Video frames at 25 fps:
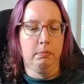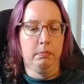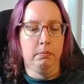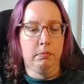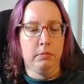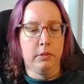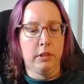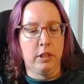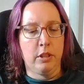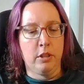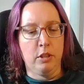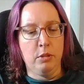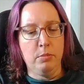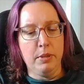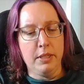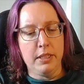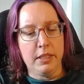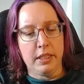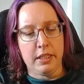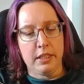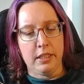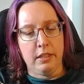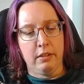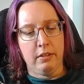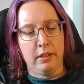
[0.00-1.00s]
So I did my
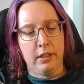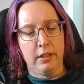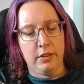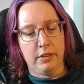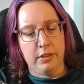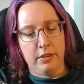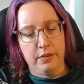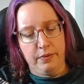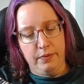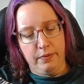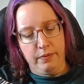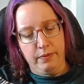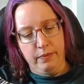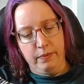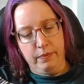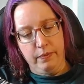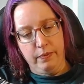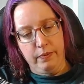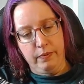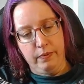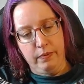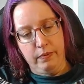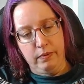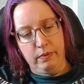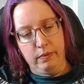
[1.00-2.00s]
60 rounds.
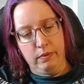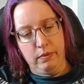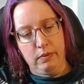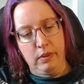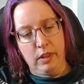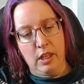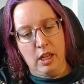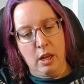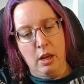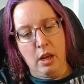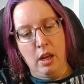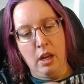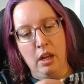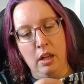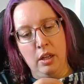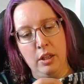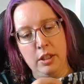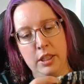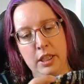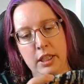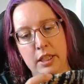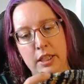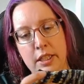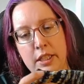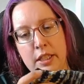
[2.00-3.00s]
Looks like
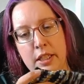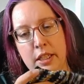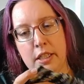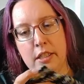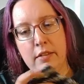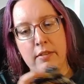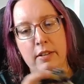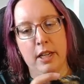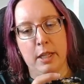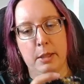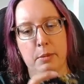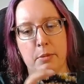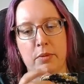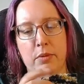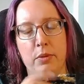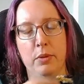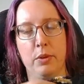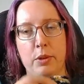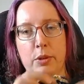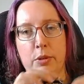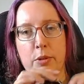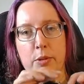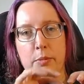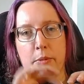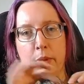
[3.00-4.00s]
I did 60 rounds before
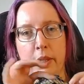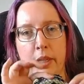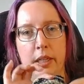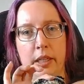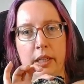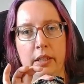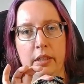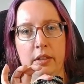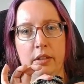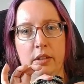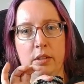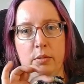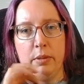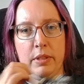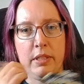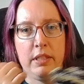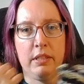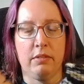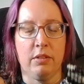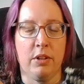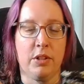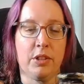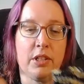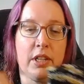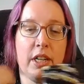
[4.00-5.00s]
doing my 20
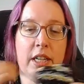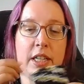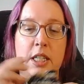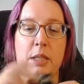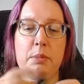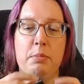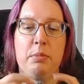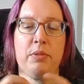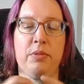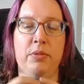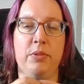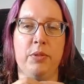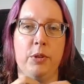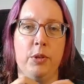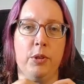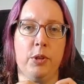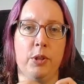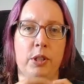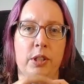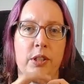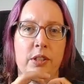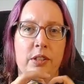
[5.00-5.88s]
rows. I just prefer